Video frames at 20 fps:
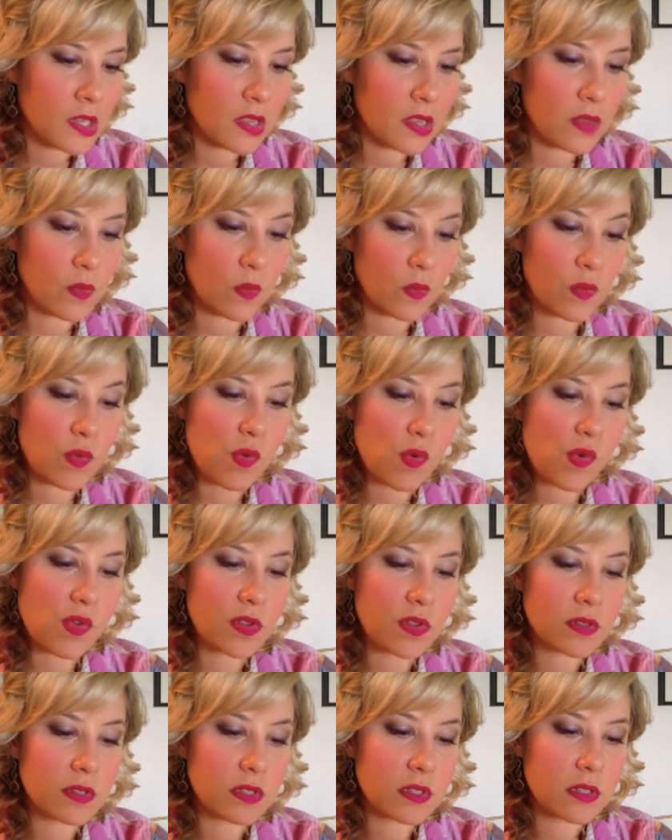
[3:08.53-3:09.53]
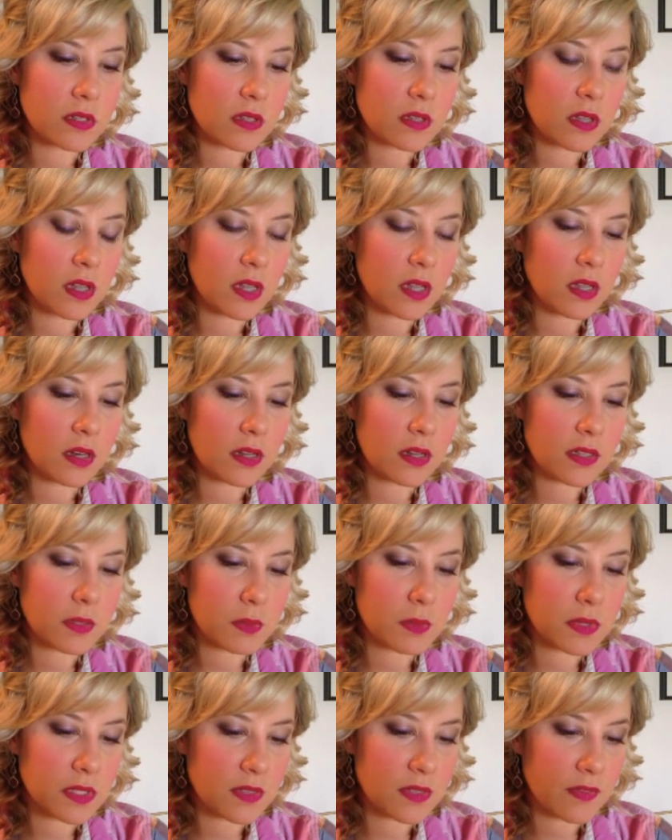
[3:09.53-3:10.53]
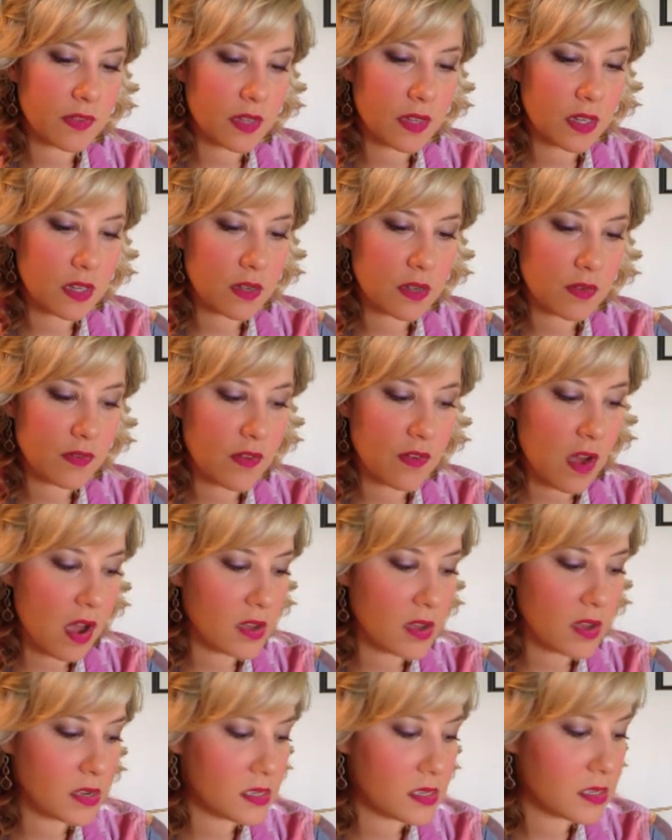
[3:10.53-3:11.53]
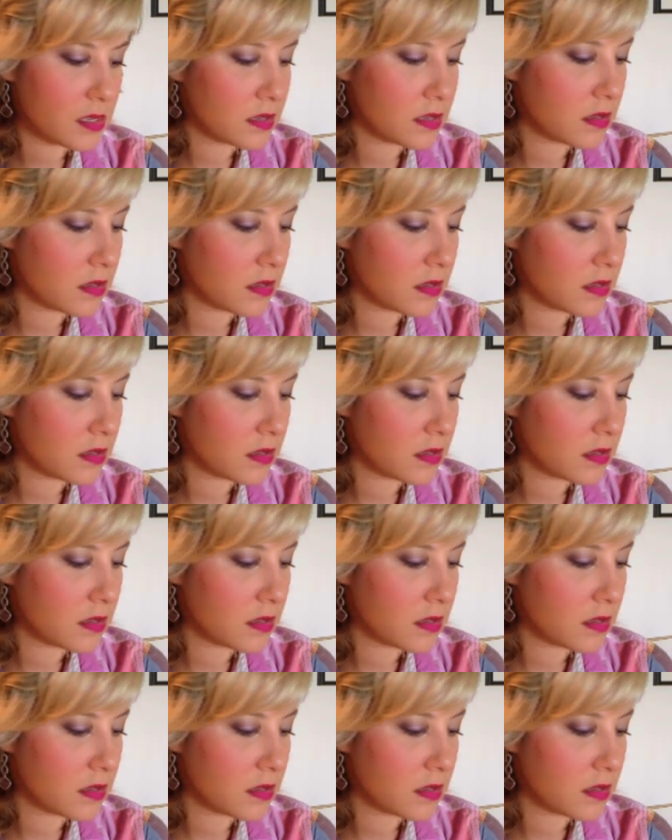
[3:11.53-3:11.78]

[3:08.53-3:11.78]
the rules in a specific font.